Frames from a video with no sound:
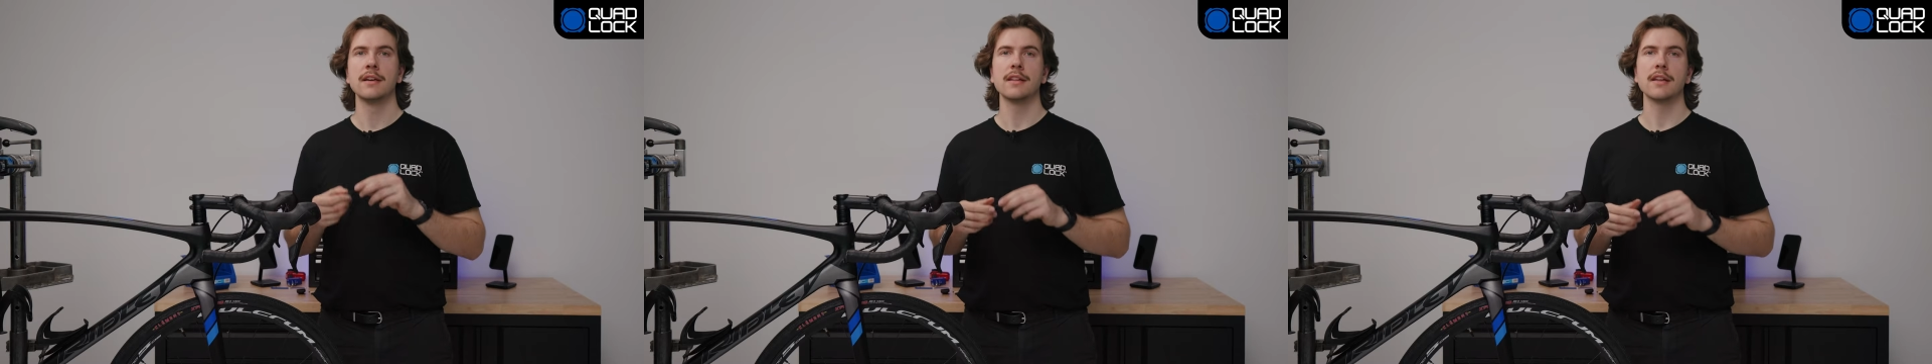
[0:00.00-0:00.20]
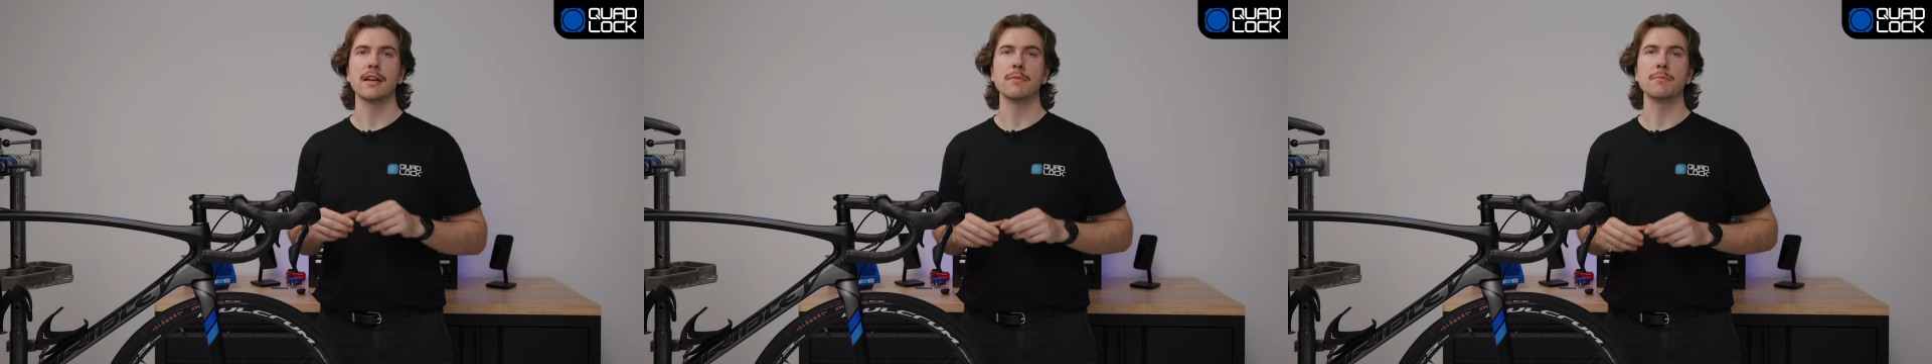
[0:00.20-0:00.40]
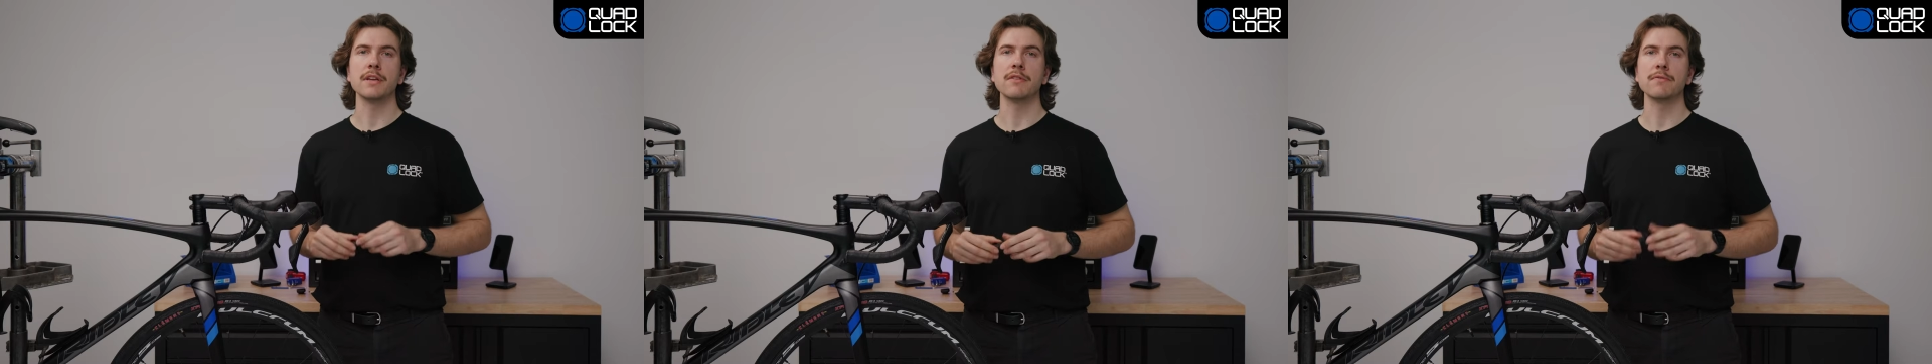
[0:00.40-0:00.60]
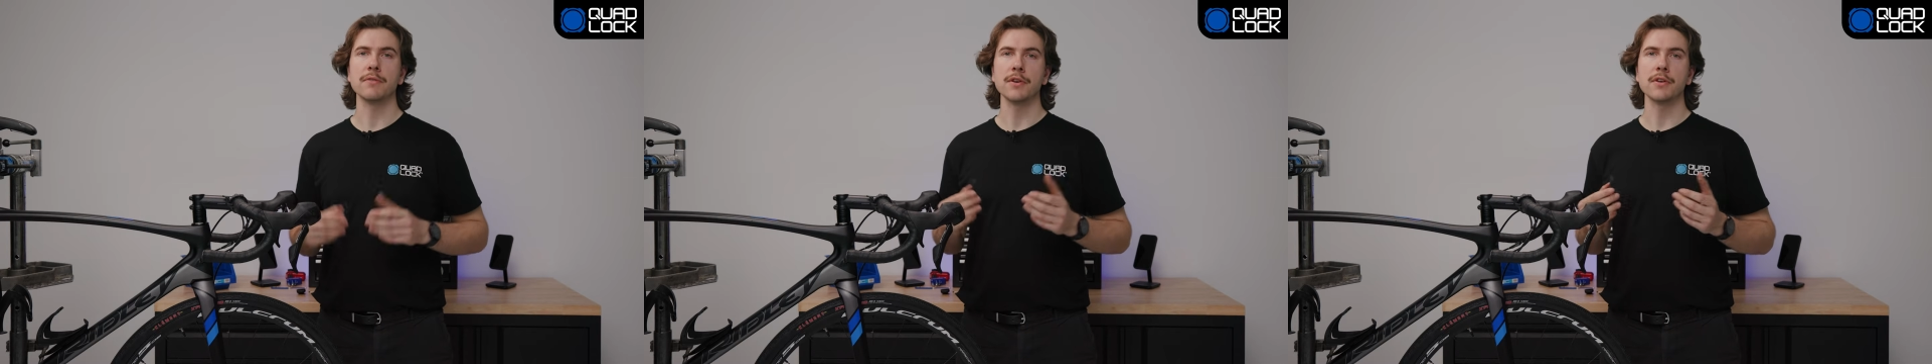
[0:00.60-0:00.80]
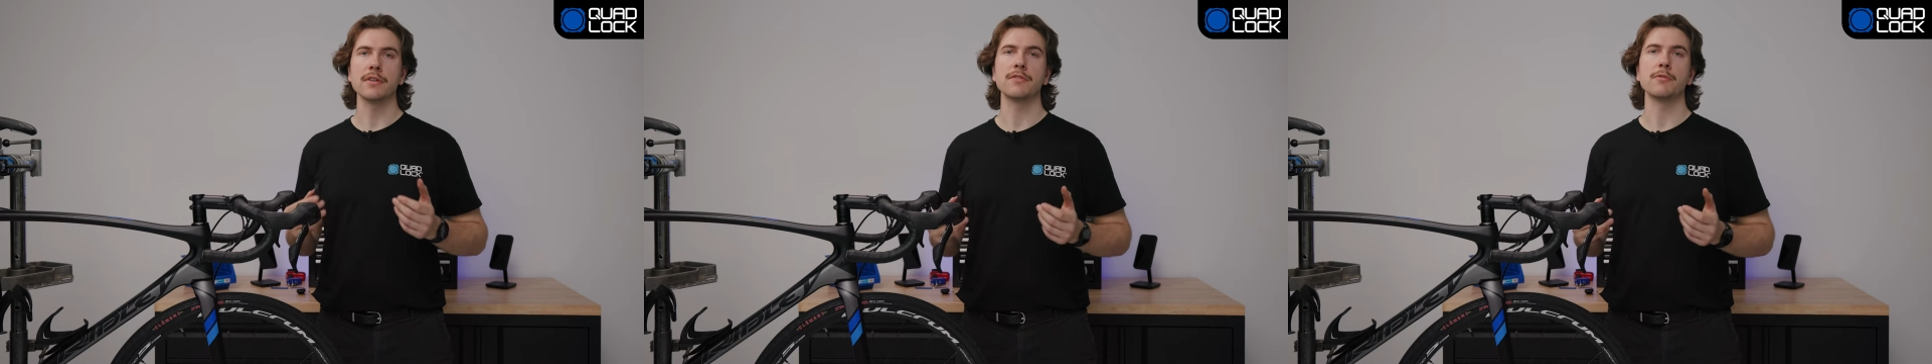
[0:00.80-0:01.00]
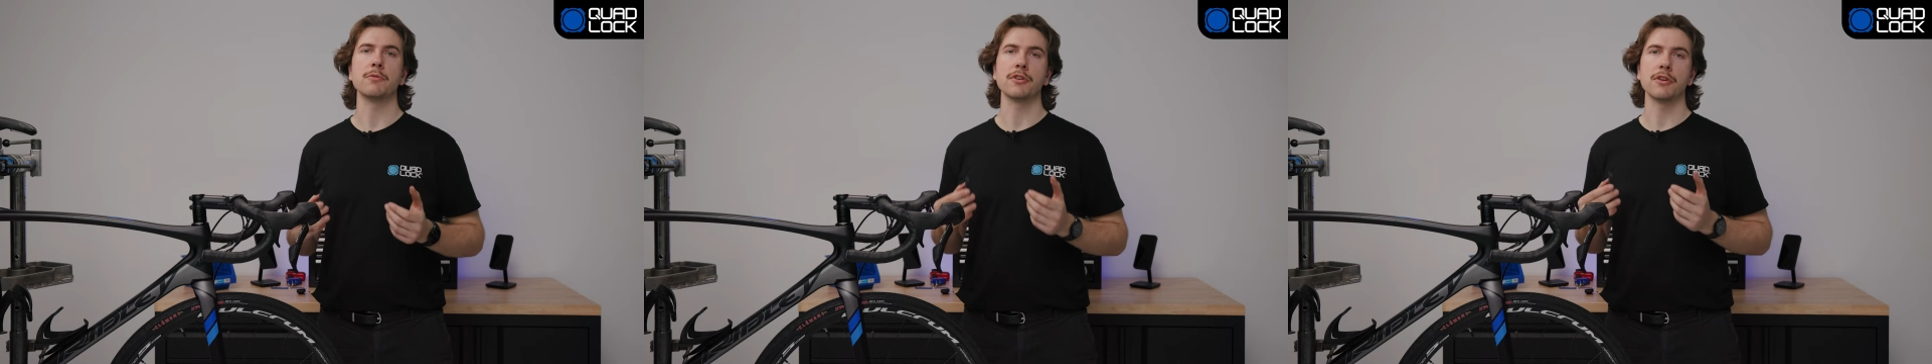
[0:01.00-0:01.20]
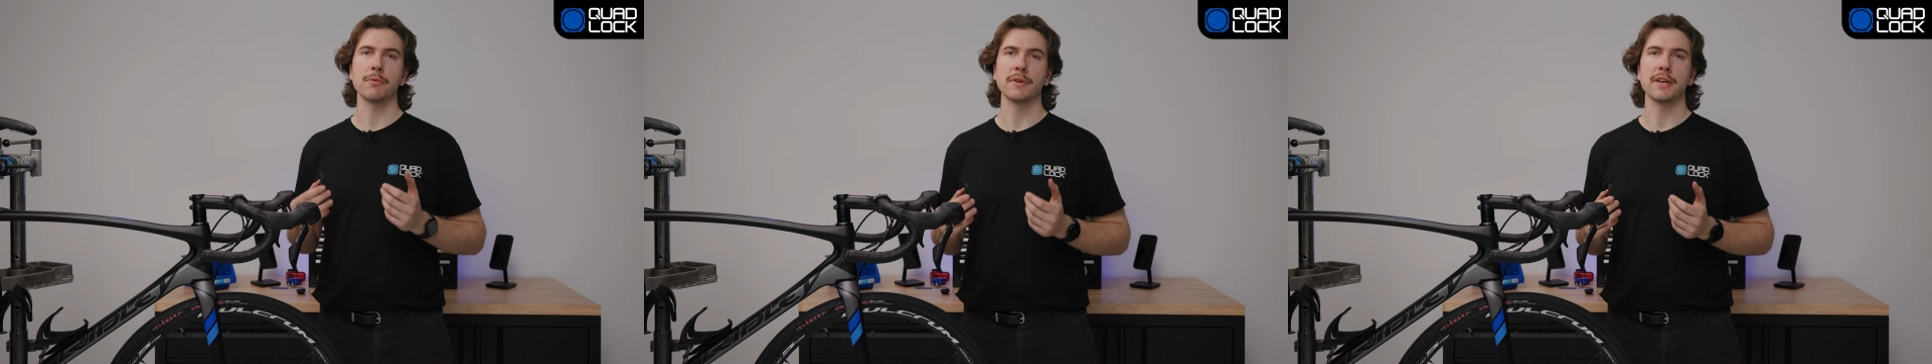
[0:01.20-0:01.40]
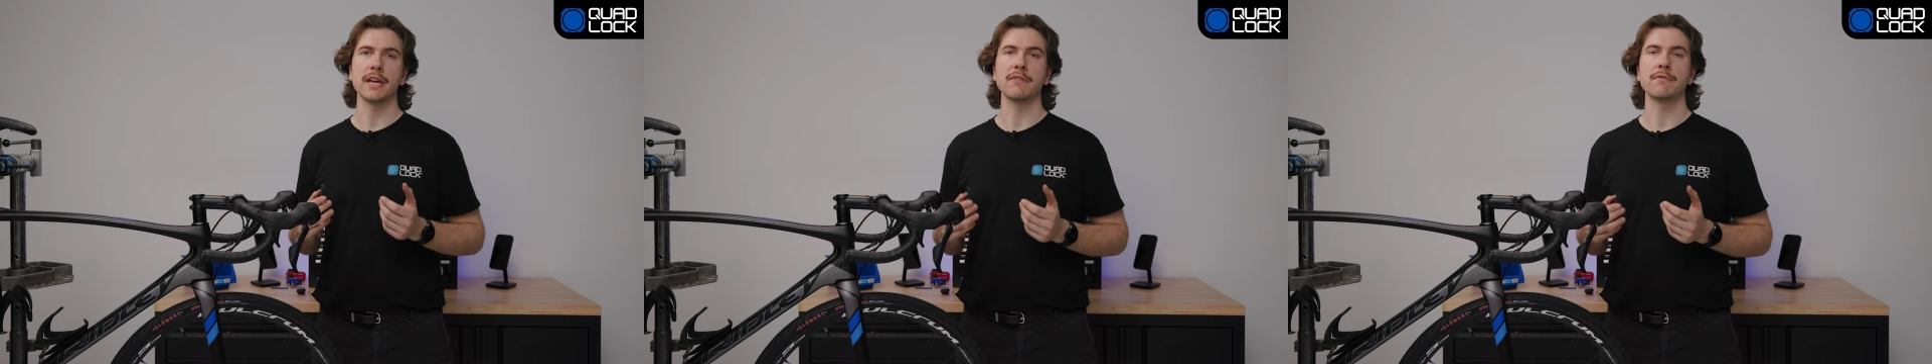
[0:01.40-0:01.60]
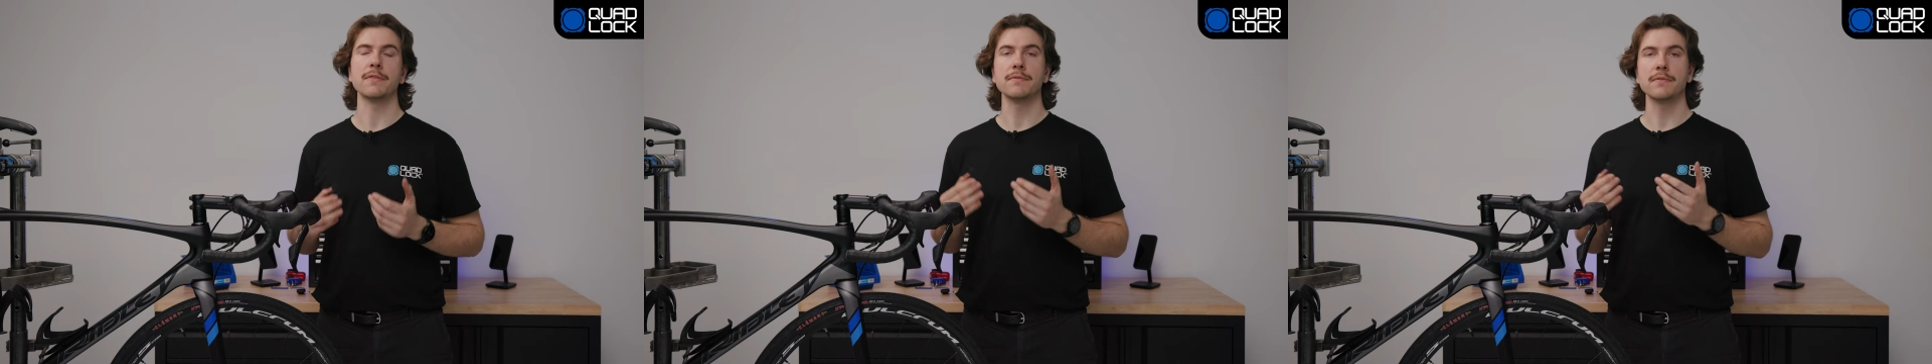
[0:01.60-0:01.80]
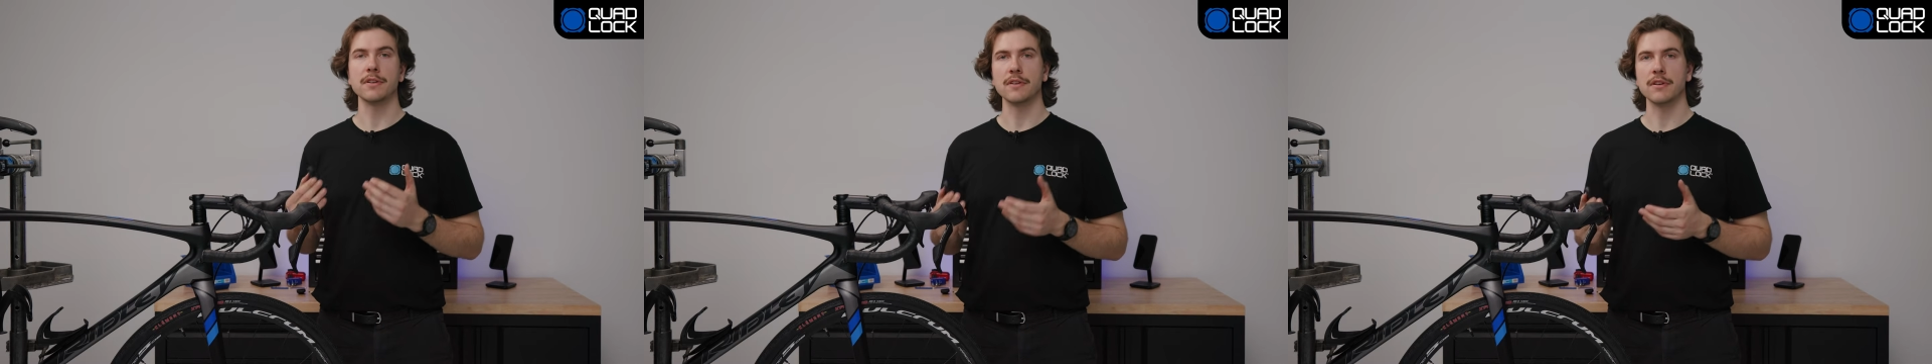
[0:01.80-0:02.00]
that can be inverted to accommodate
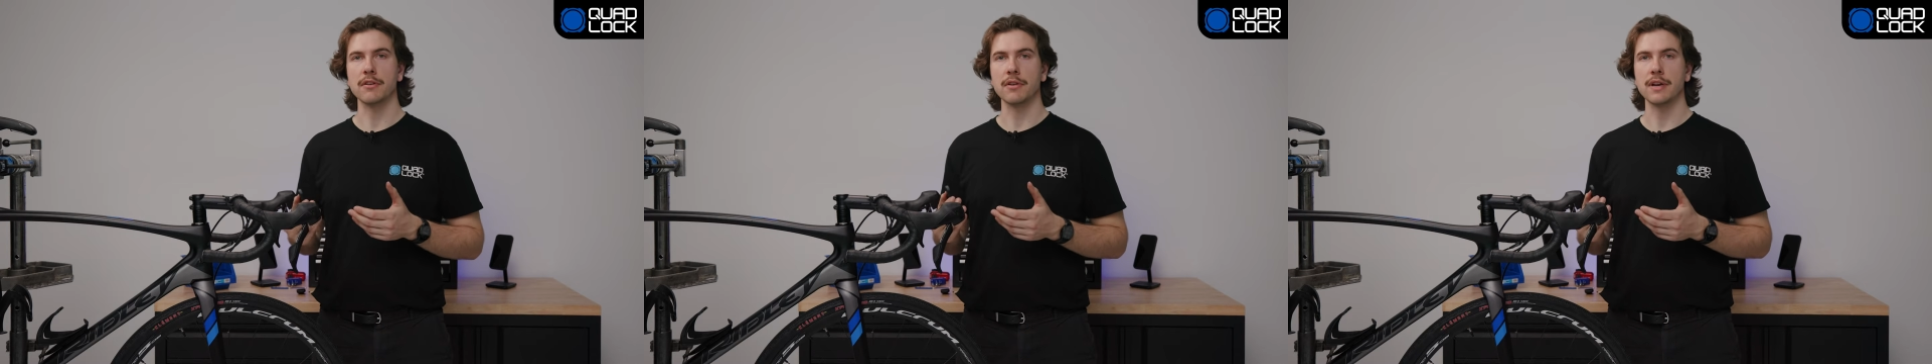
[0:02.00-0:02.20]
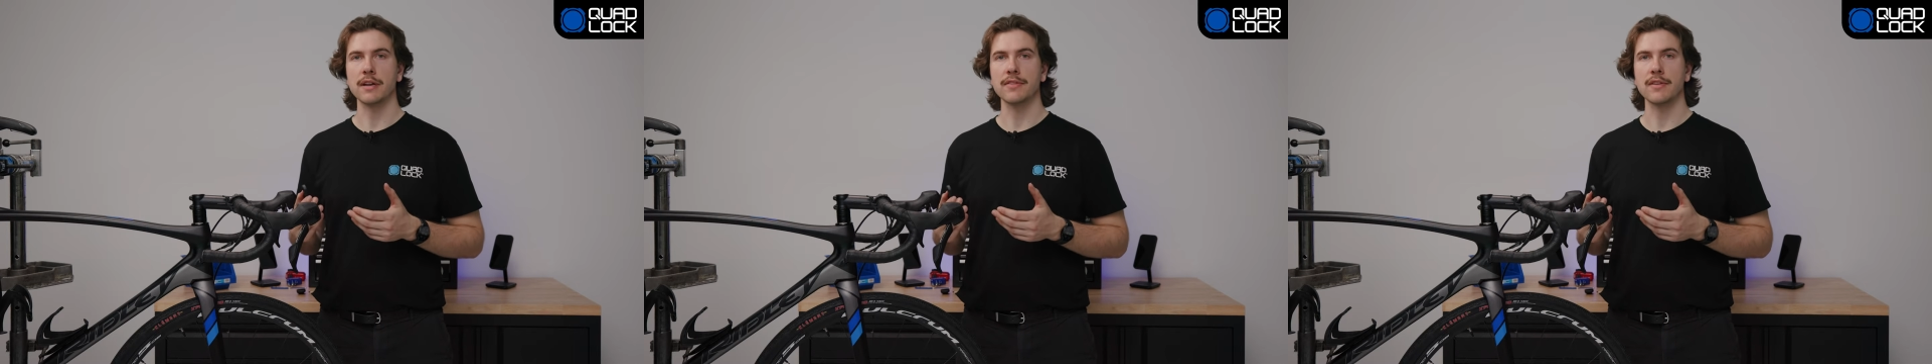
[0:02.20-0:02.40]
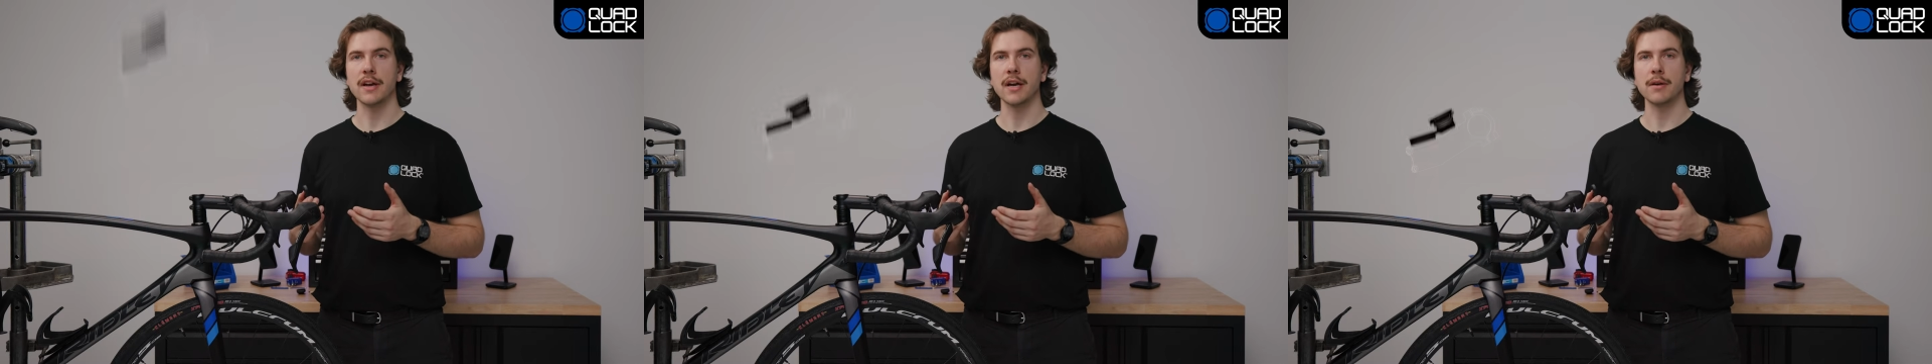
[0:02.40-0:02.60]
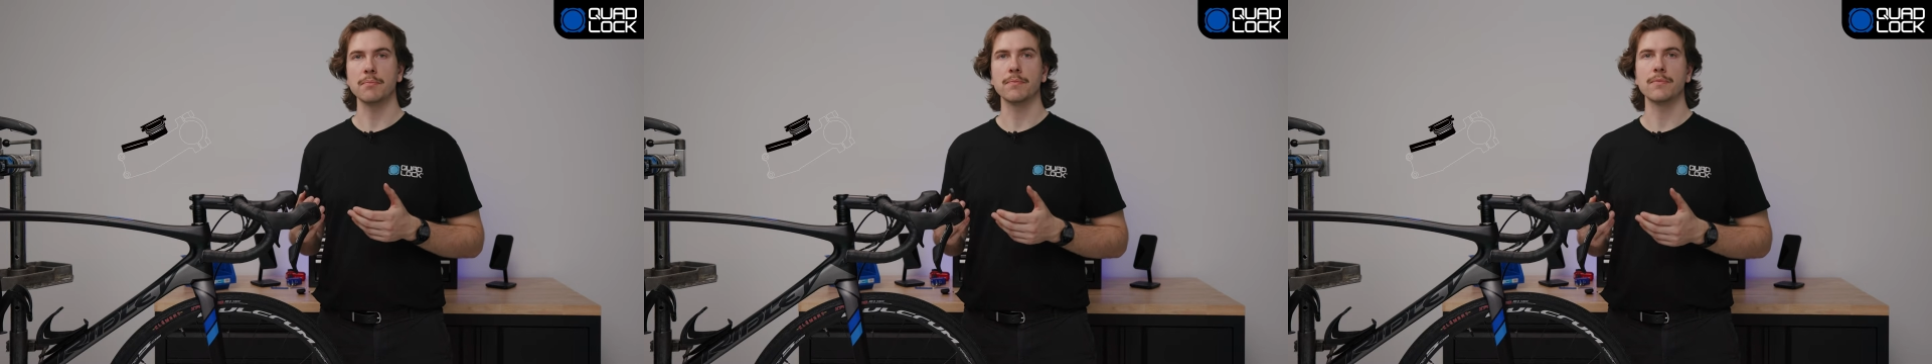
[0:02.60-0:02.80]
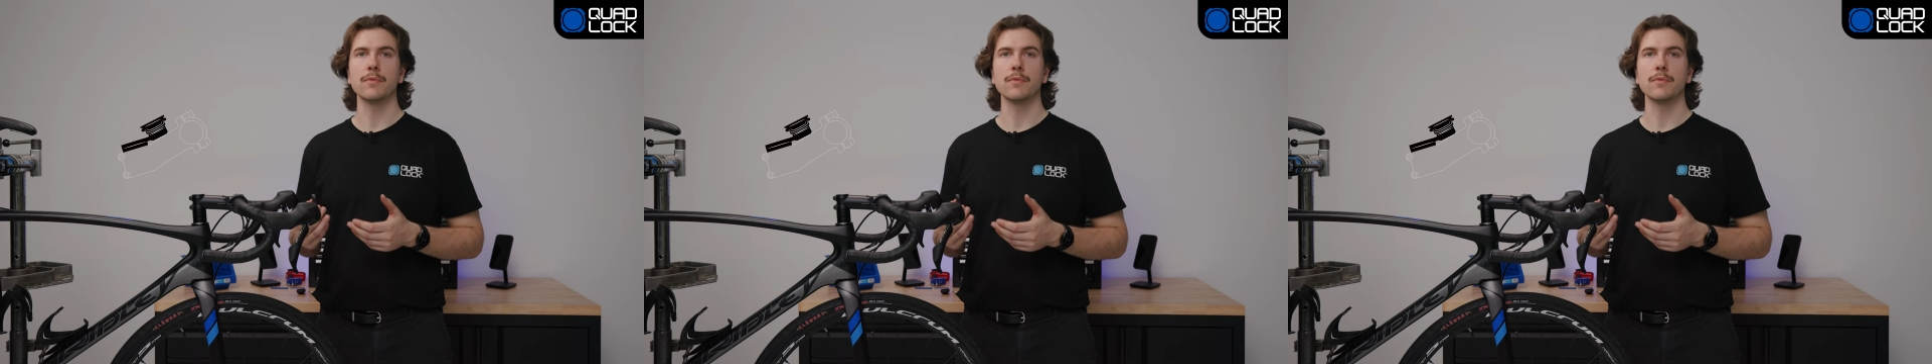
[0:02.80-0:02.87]
15 degrees up